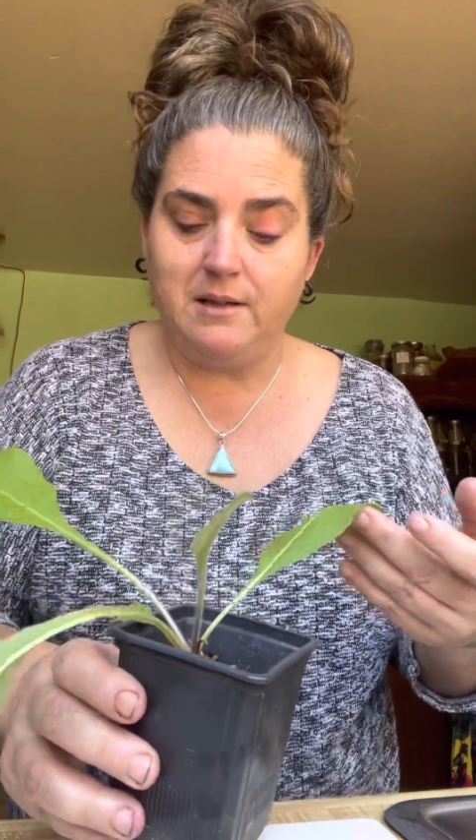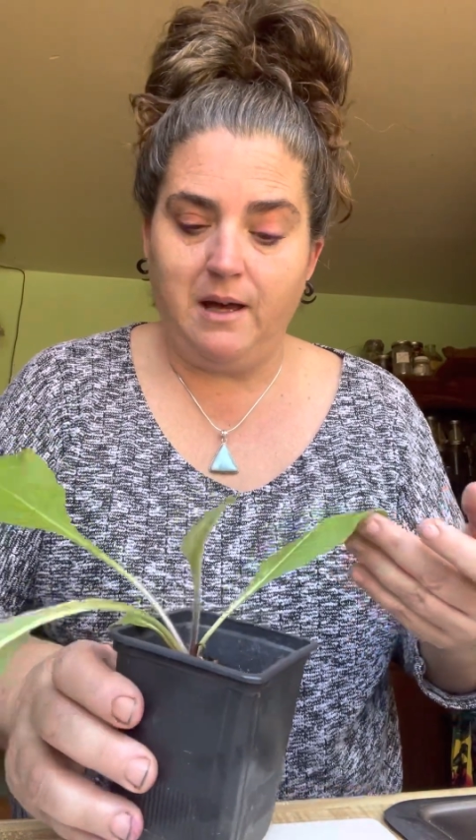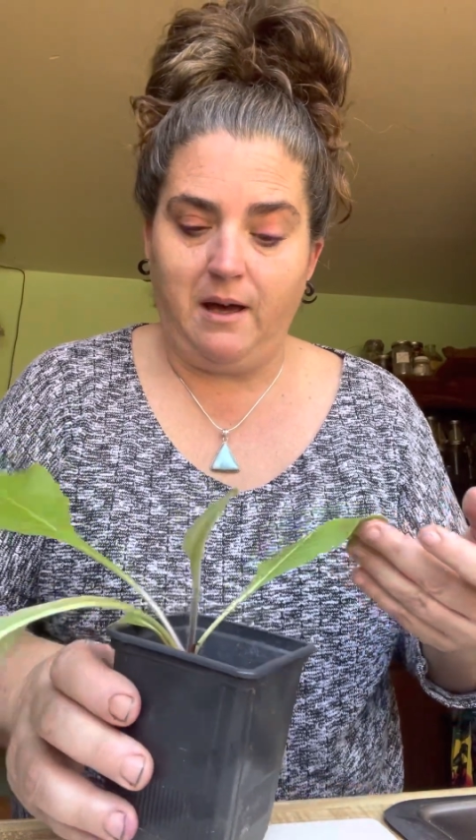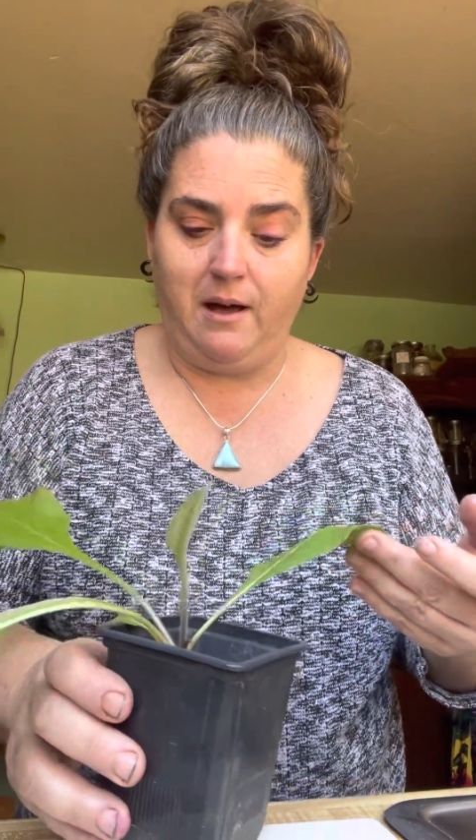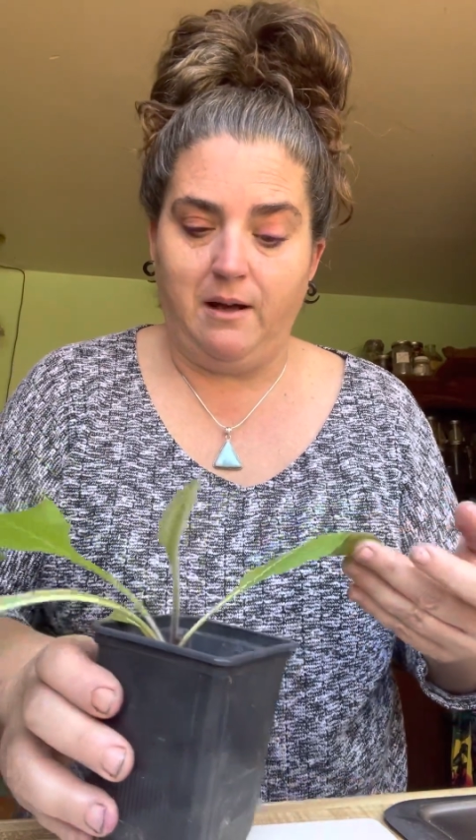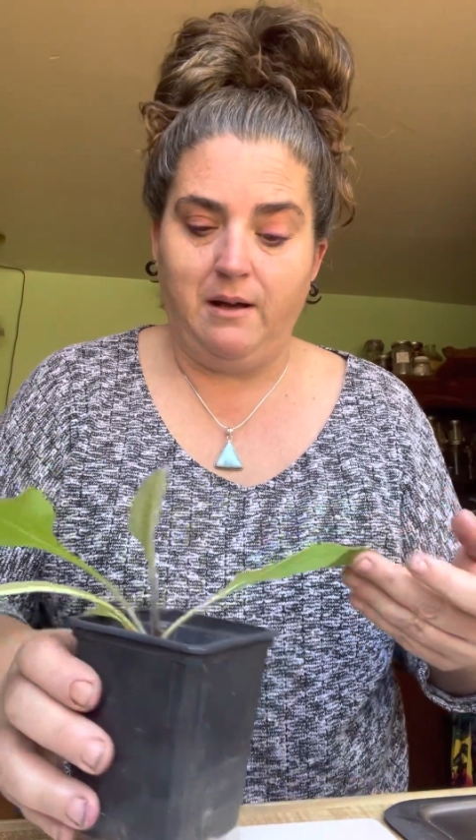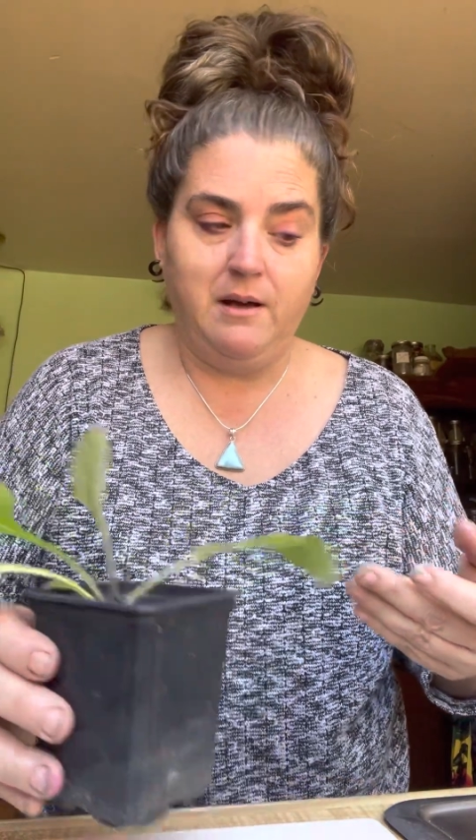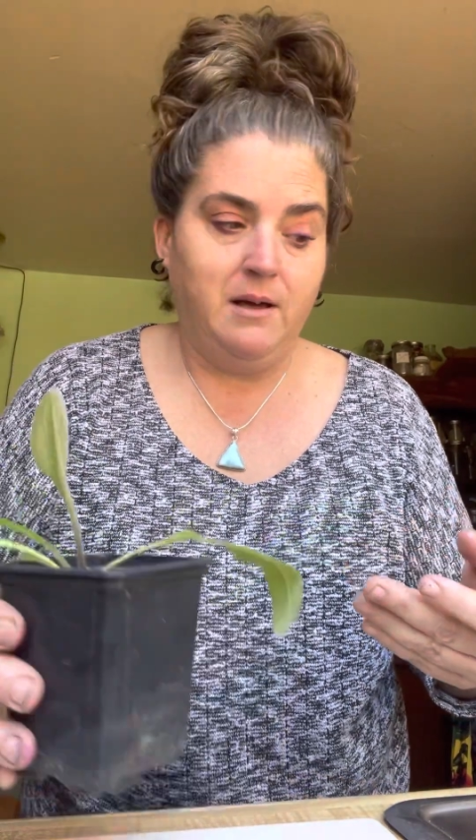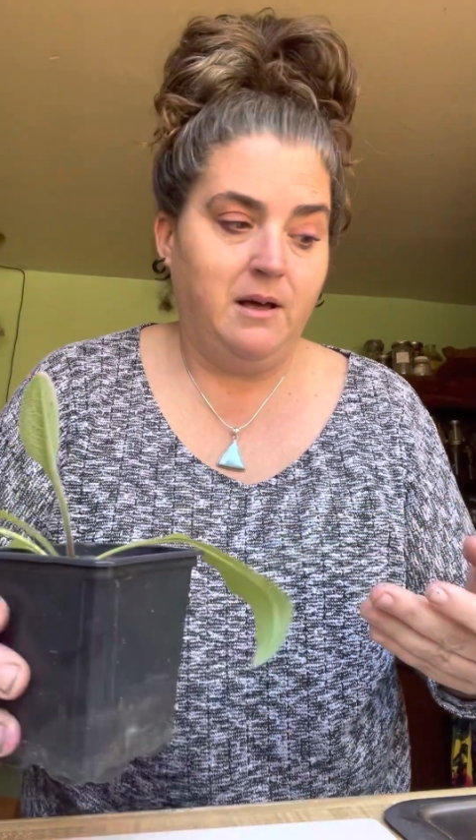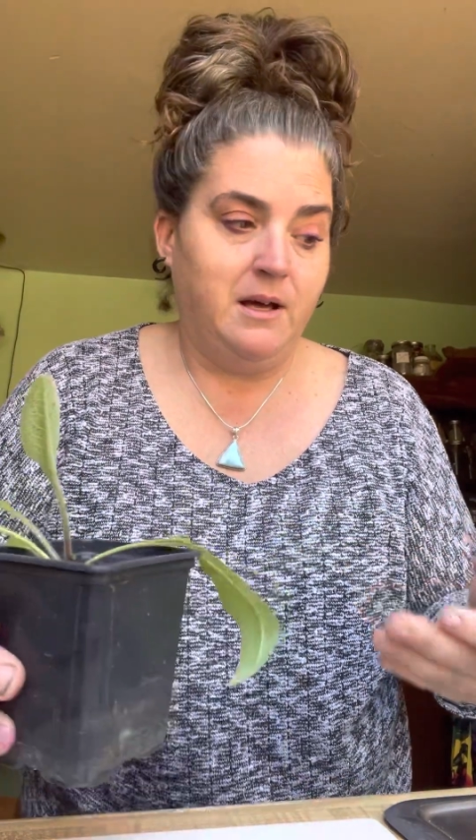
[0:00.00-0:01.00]
And
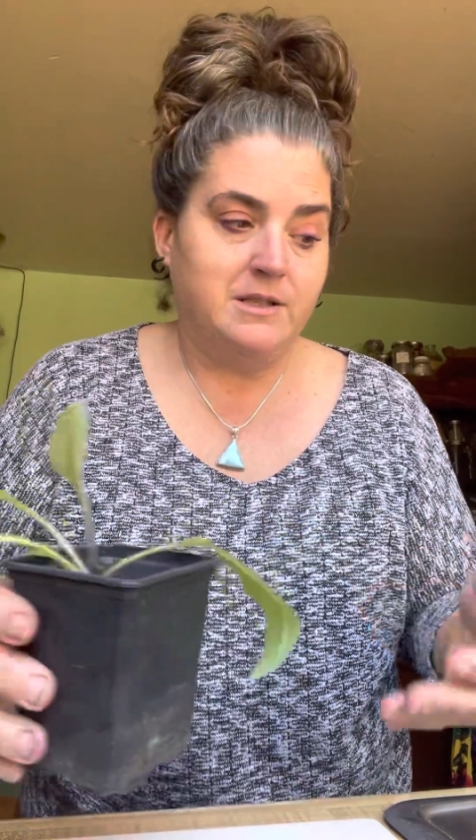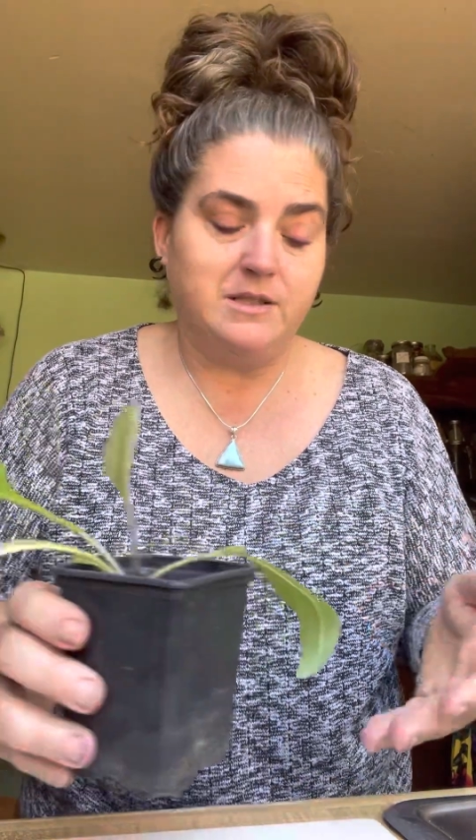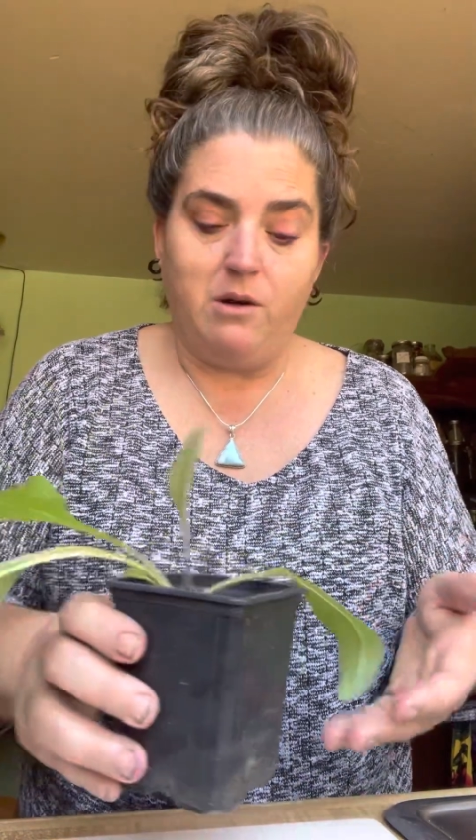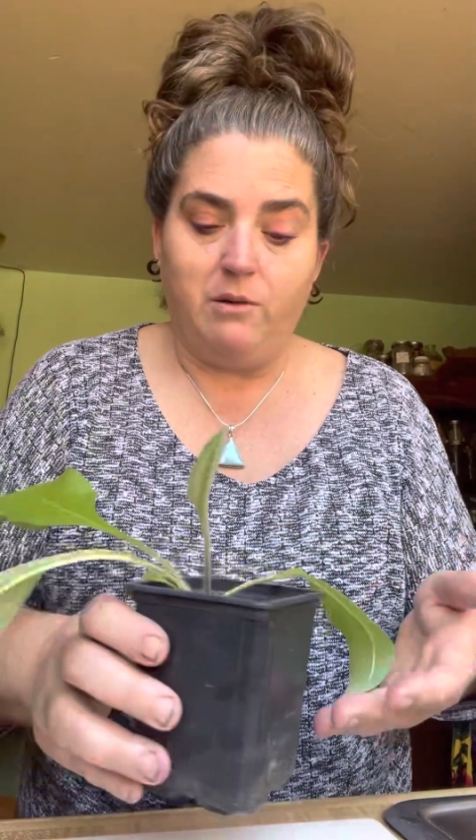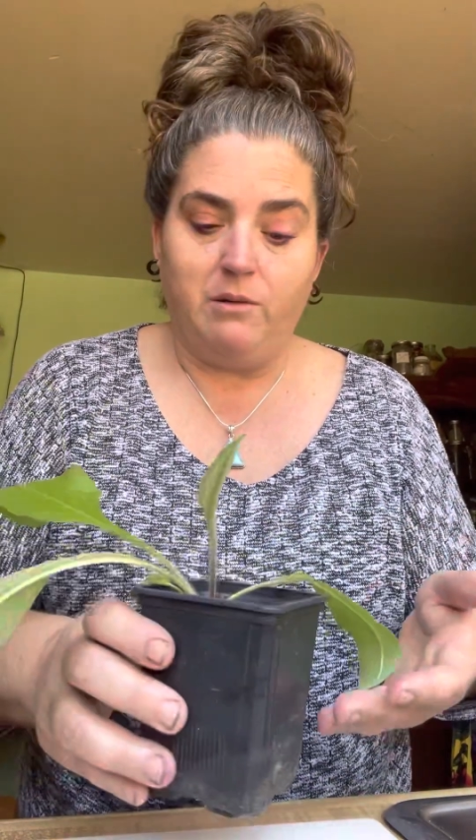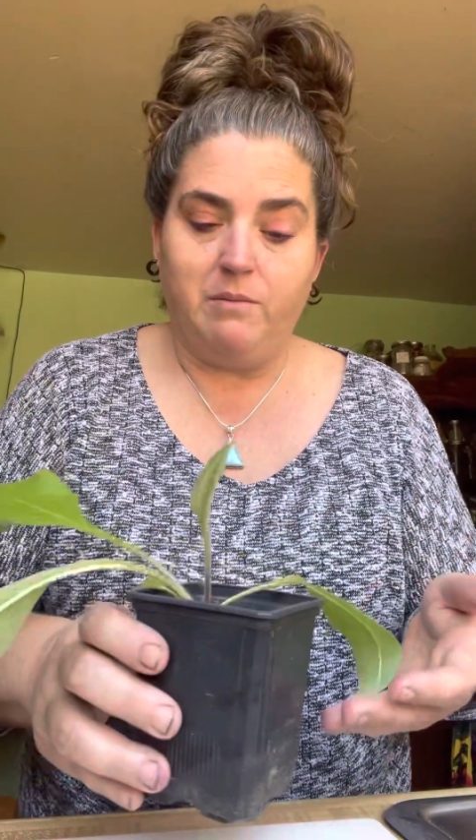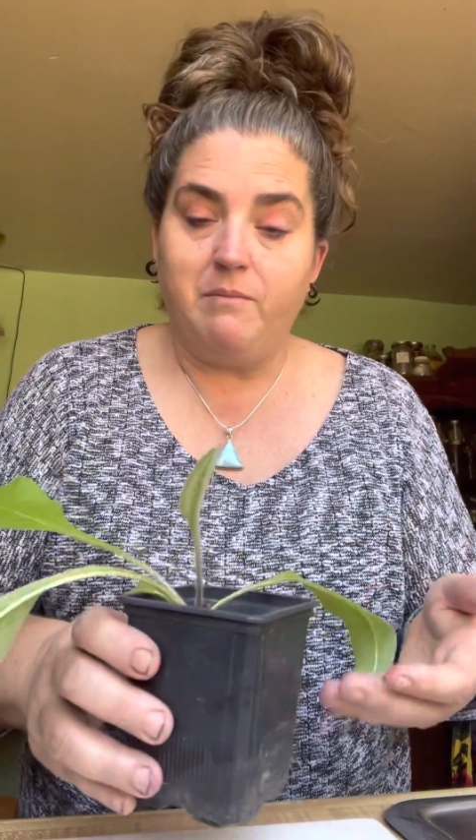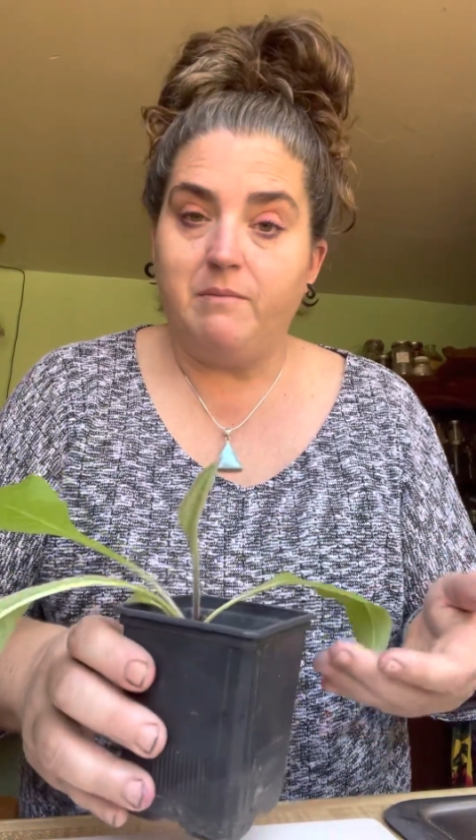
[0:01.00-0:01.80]
so